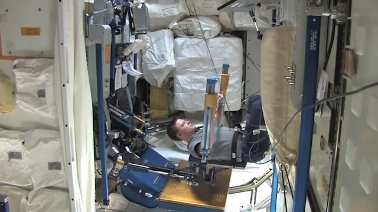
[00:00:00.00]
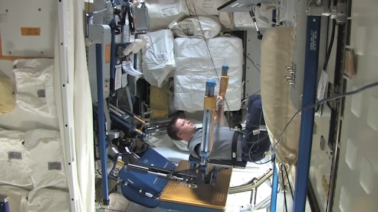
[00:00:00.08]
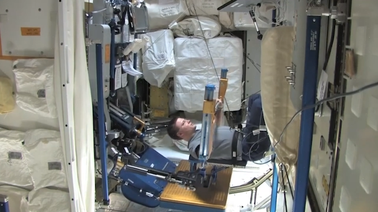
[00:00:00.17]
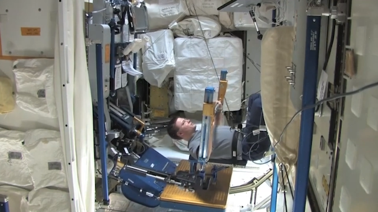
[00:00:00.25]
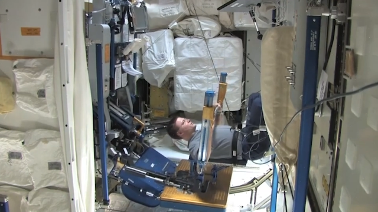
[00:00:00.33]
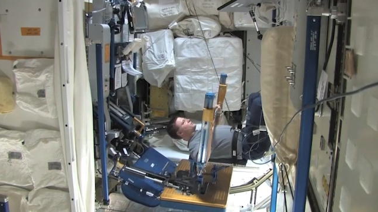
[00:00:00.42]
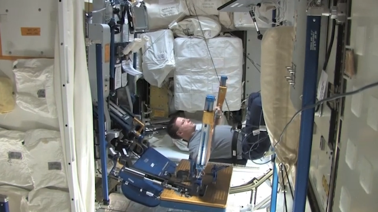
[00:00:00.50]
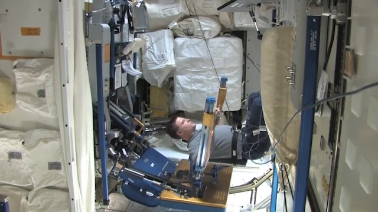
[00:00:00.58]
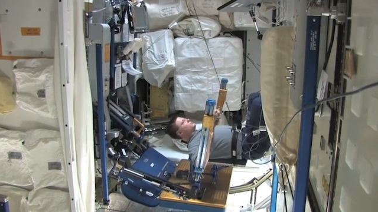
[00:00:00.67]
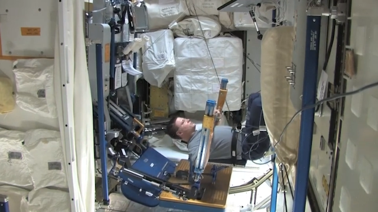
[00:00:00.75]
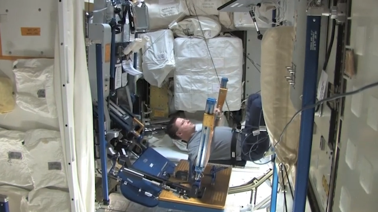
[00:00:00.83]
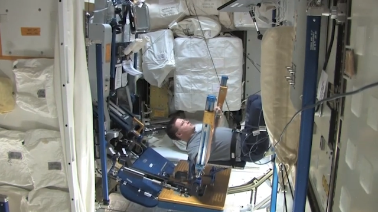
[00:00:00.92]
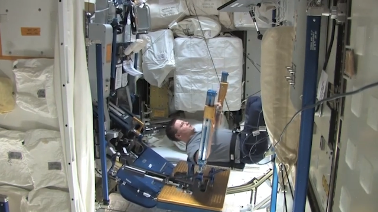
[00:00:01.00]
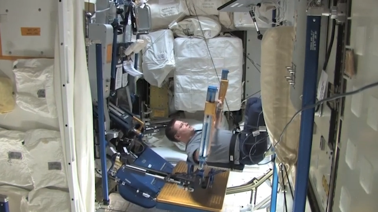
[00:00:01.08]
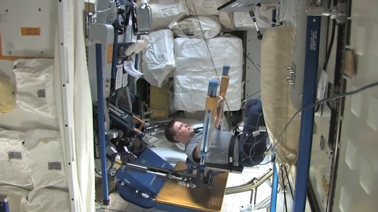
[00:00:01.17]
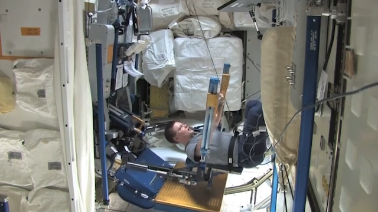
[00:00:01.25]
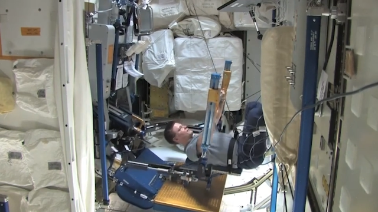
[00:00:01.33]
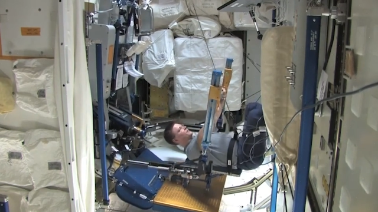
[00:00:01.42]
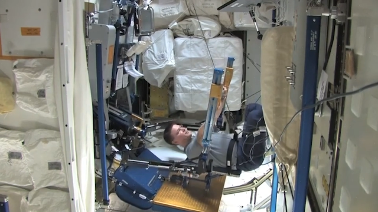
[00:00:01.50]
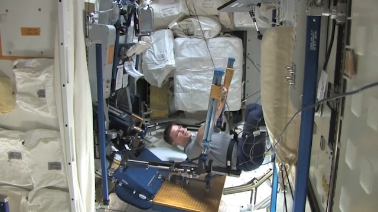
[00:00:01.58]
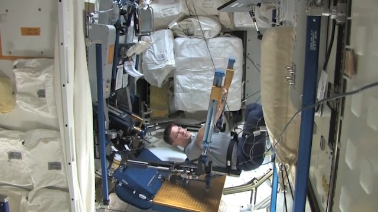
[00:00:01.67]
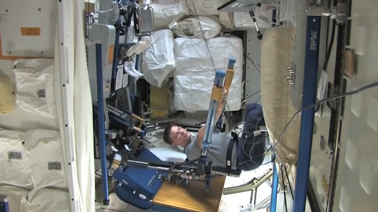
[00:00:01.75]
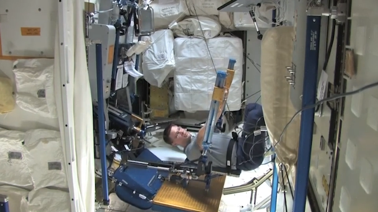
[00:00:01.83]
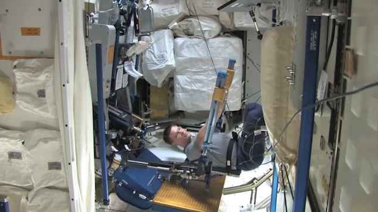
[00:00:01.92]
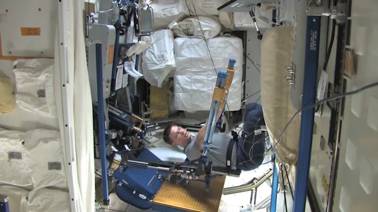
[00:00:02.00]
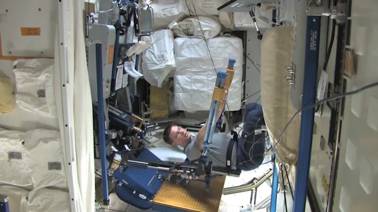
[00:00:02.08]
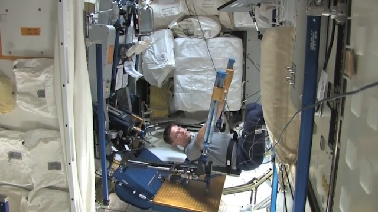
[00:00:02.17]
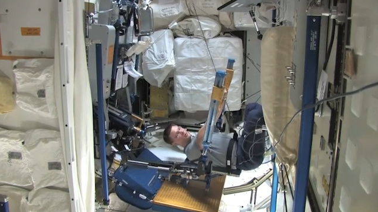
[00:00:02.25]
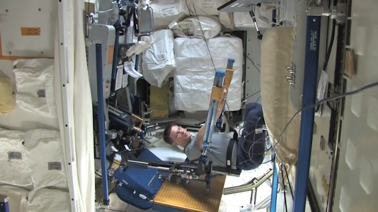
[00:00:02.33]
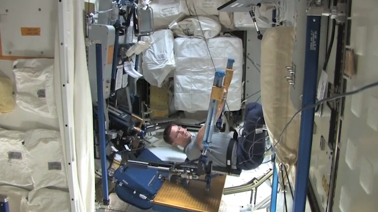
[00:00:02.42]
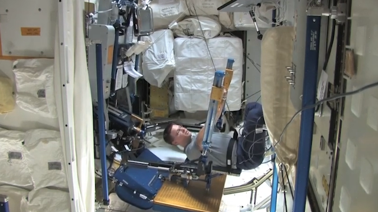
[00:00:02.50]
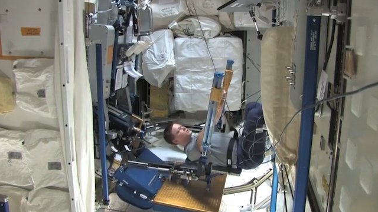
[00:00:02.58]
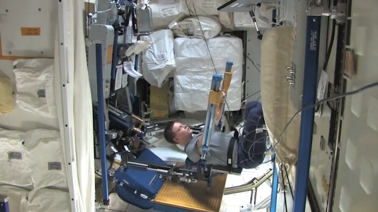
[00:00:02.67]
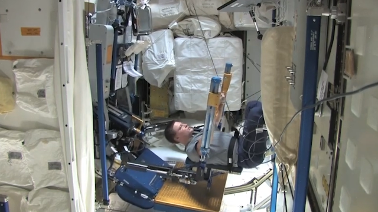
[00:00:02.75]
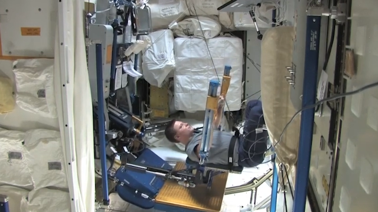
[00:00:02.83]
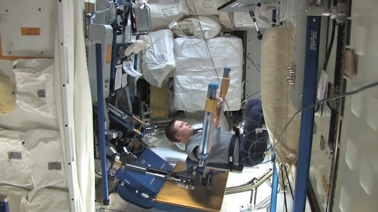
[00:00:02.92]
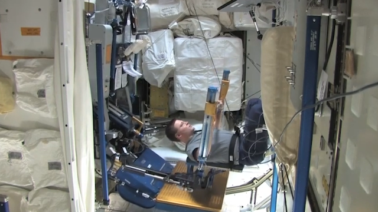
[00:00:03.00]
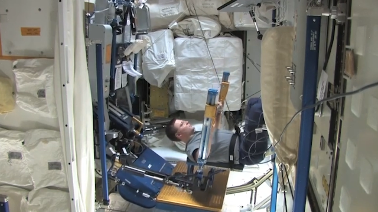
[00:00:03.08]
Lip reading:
Nobody's mouth can be seen.